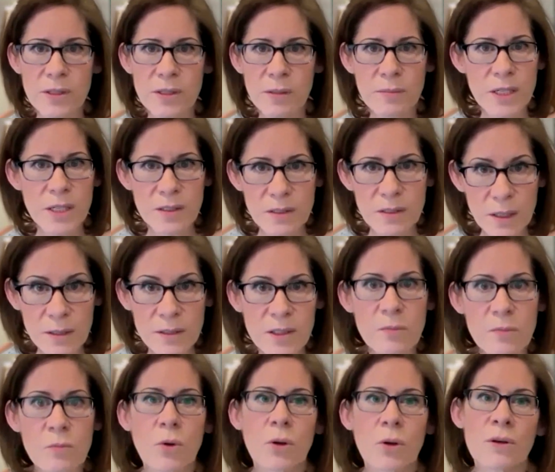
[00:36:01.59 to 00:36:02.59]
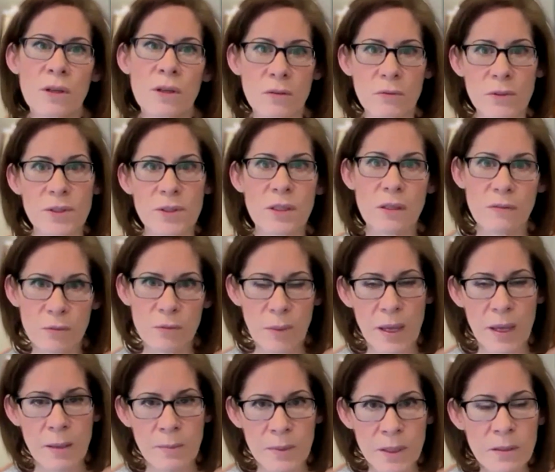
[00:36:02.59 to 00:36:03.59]
Somebody's done some work and received
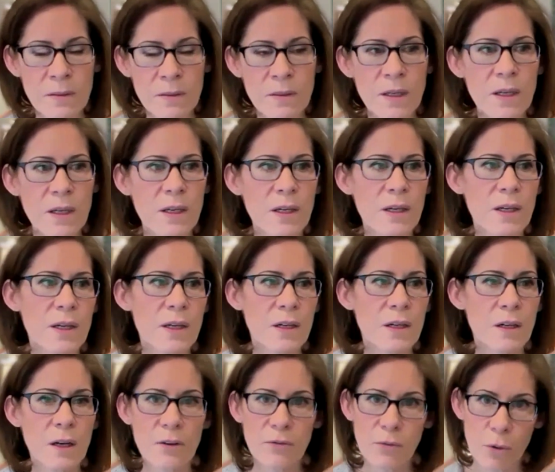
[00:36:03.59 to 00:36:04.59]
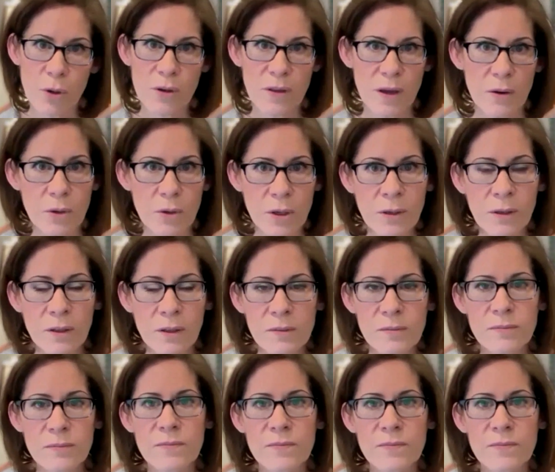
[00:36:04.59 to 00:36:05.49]
payment for that work.